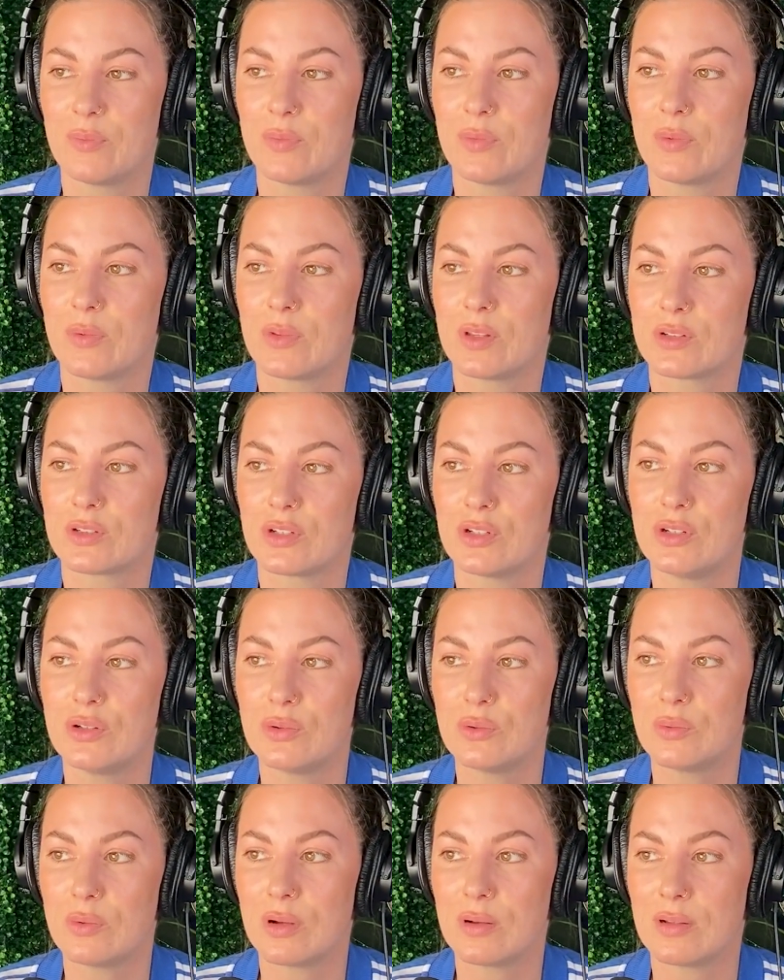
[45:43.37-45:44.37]
there's a
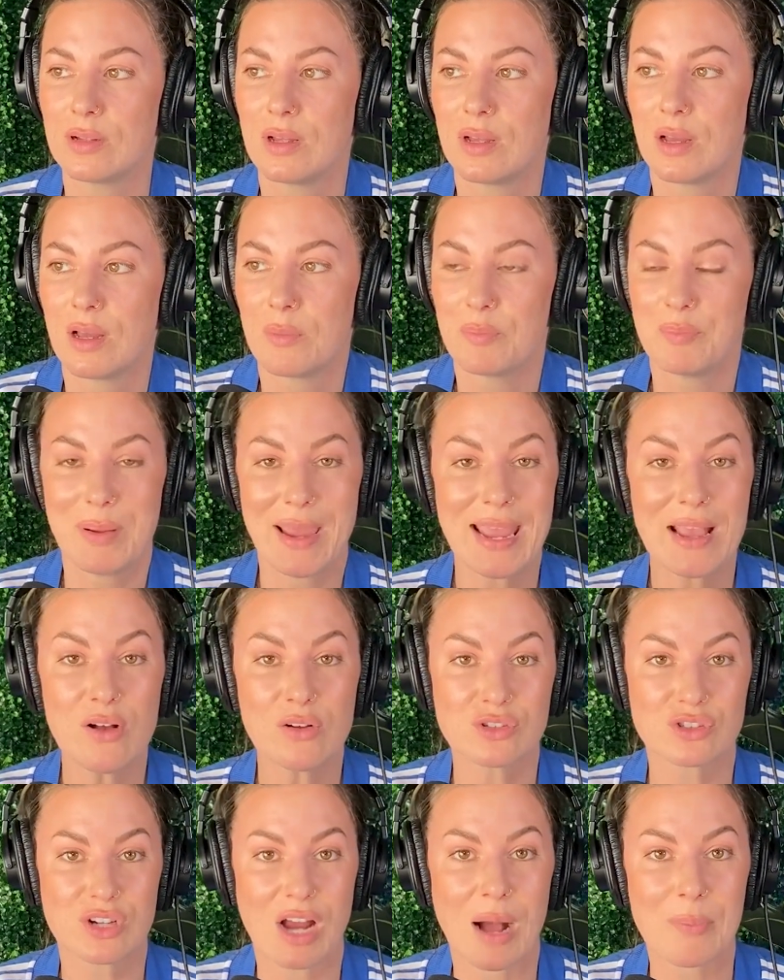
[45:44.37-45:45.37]
new
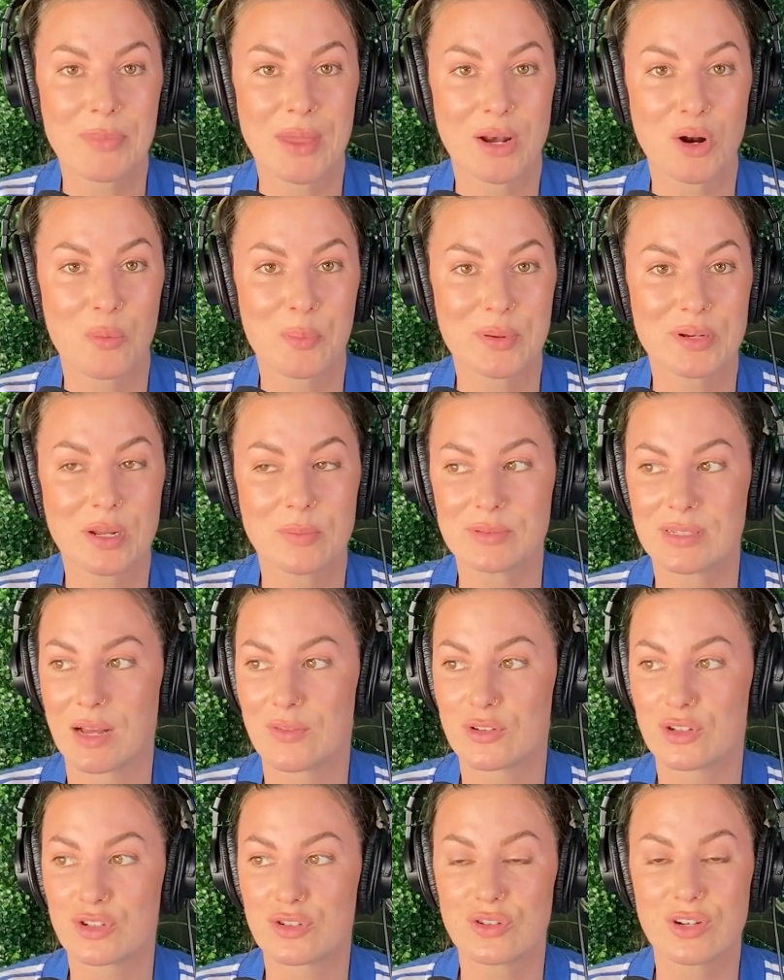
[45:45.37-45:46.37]
bagel shop that opened up down
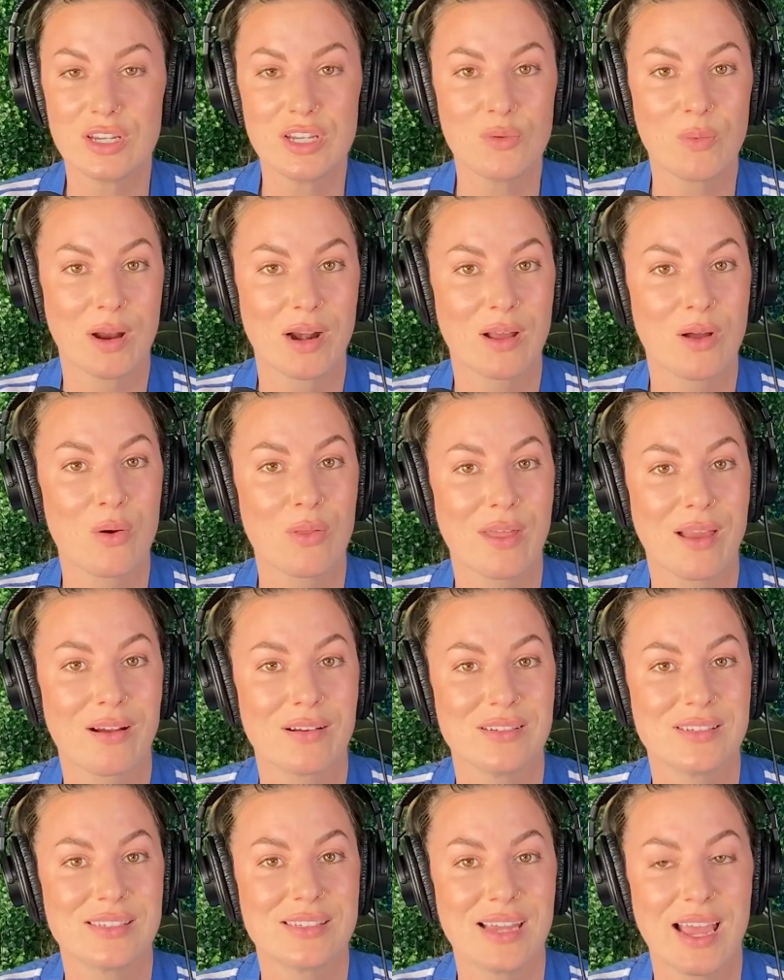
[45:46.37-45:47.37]
the street. You want to go there
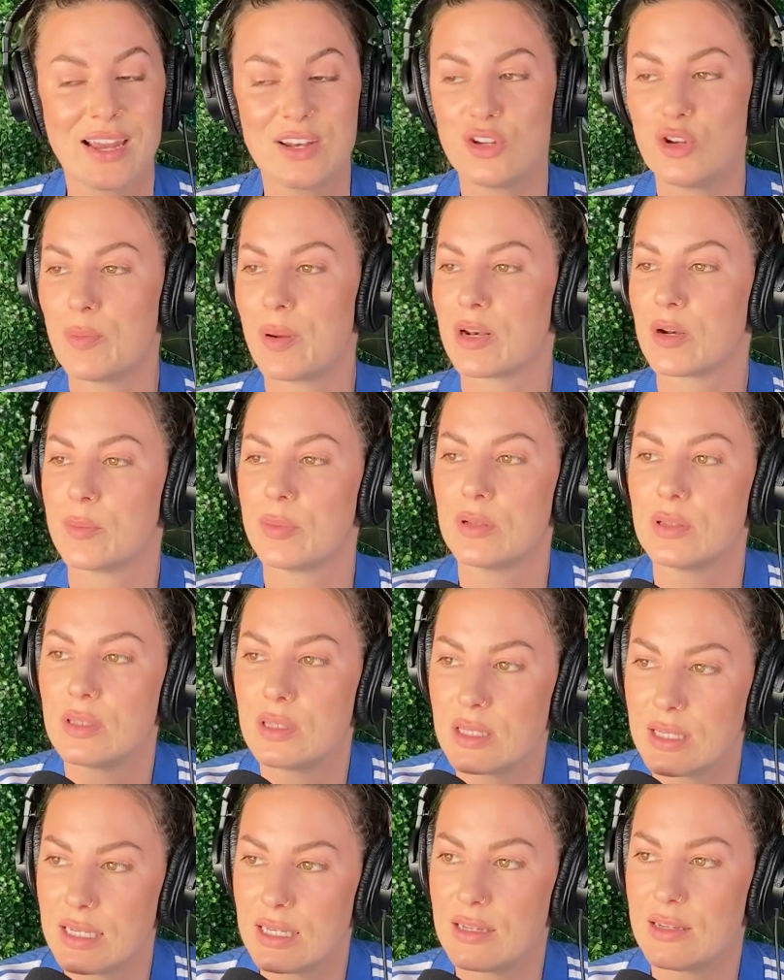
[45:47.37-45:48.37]
instead? You better
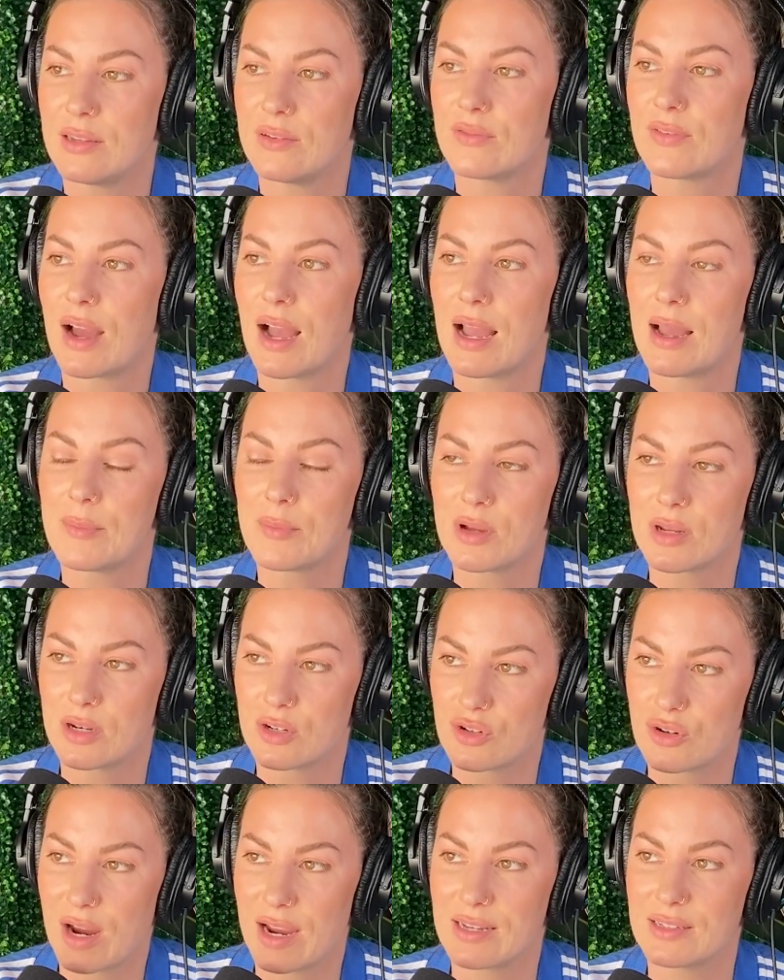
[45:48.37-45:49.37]
believe I'm going to
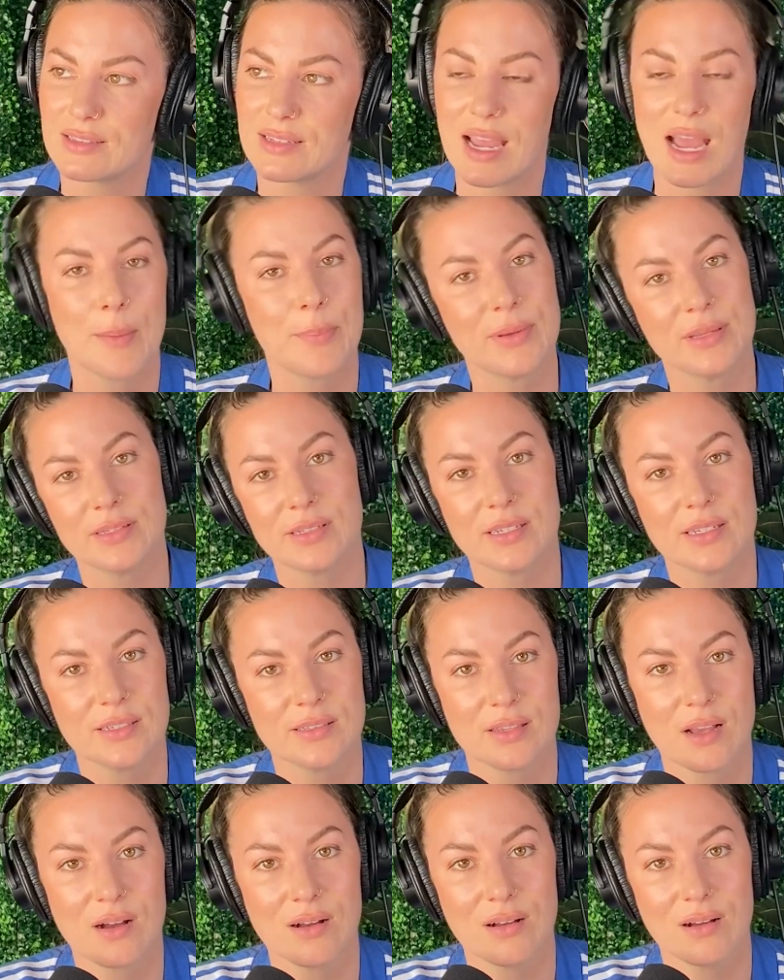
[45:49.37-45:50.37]
try and tap into
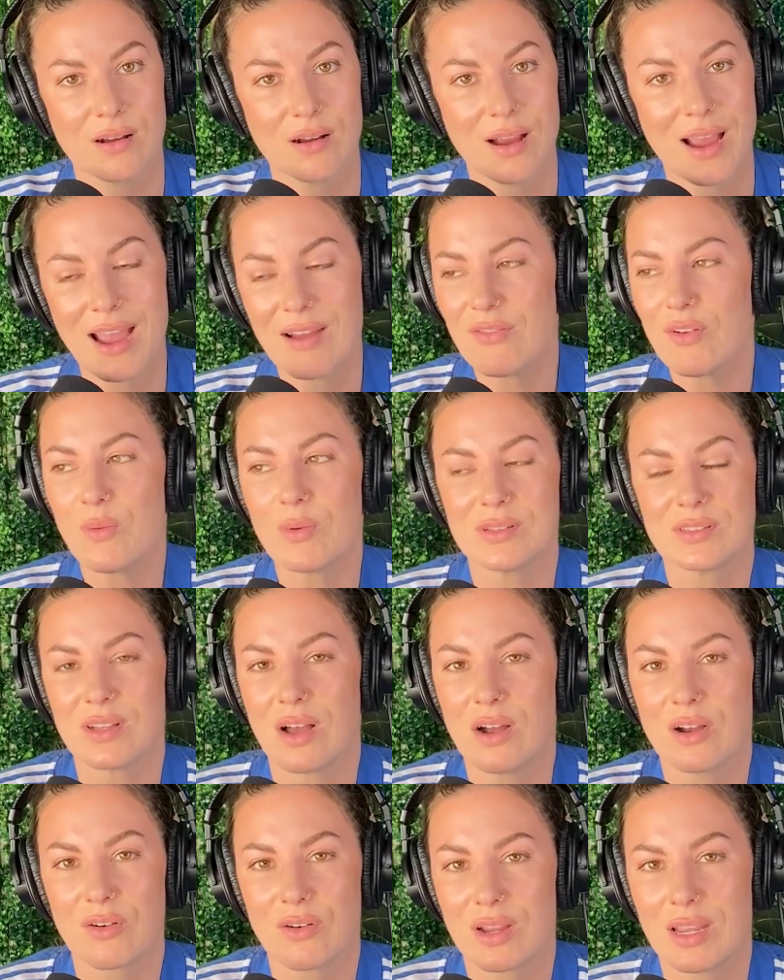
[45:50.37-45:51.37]
his hunger. Everyone's
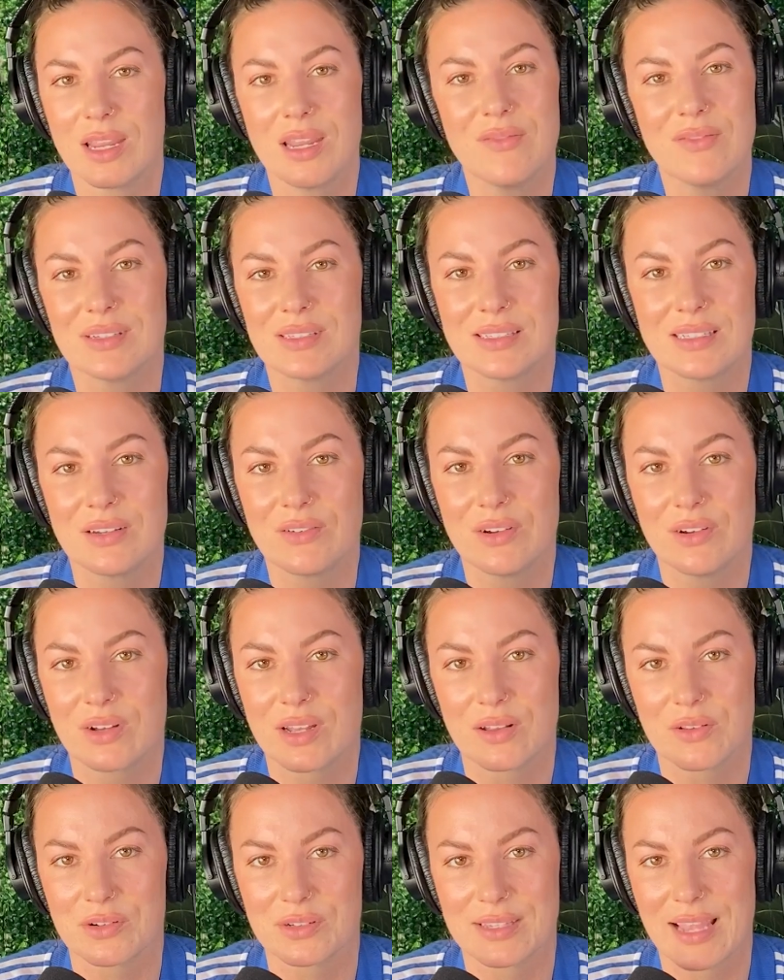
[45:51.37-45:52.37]
hungry. Even serial
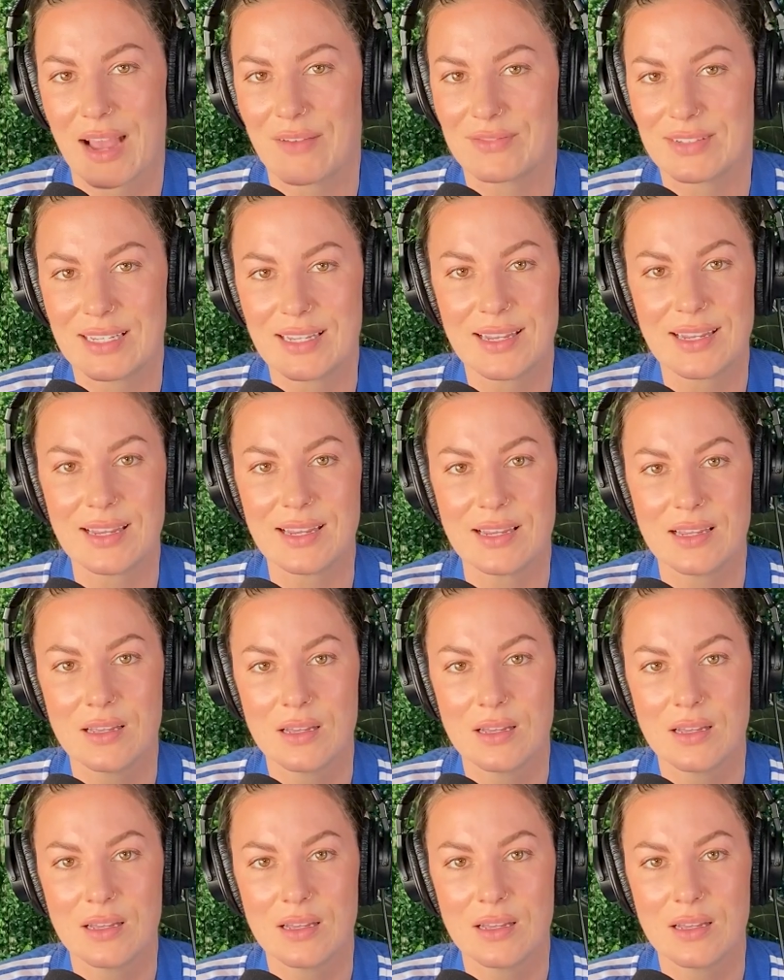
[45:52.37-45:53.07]
killers have to eat.